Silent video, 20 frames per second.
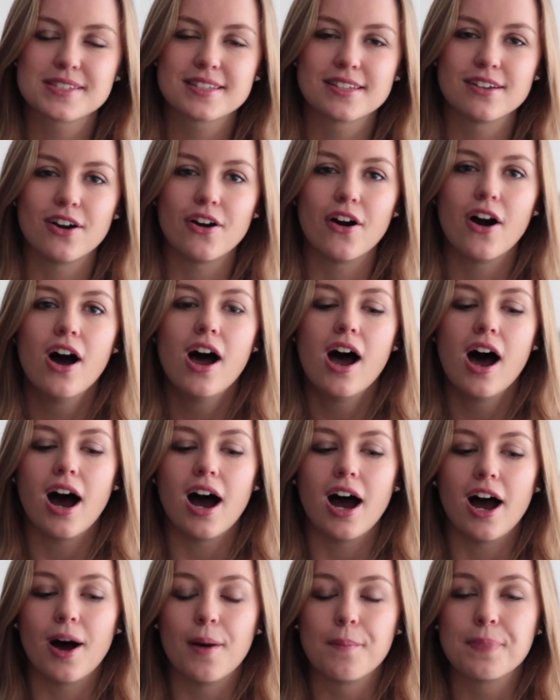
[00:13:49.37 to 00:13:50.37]
So
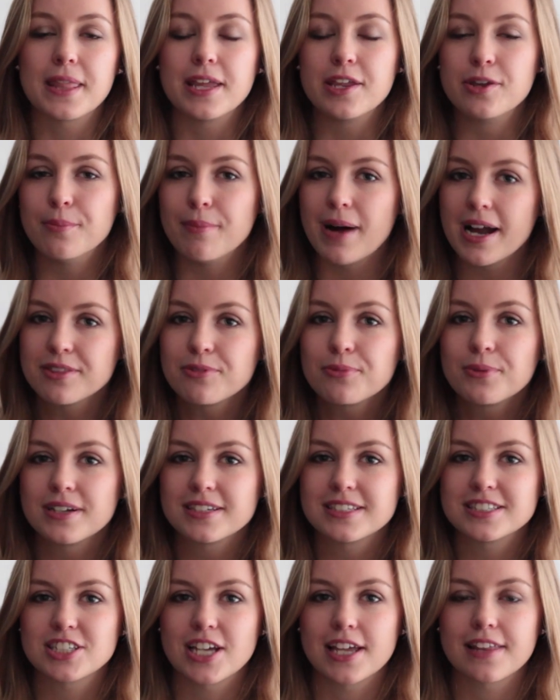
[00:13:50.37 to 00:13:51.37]
um, you might
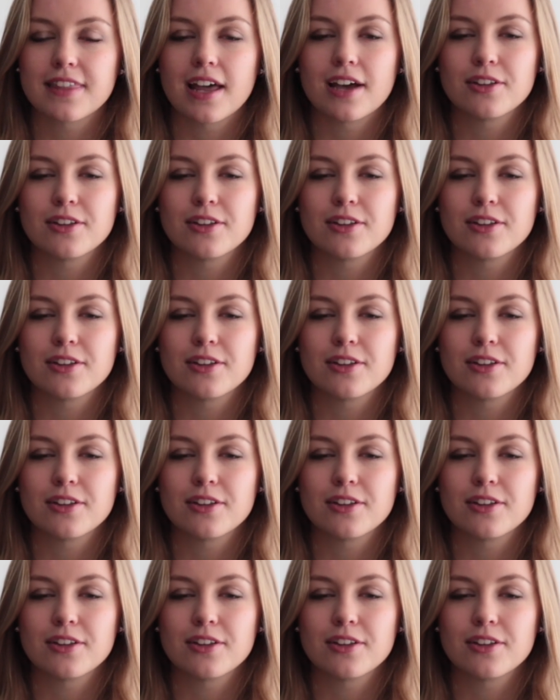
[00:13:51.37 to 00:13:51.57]
want to check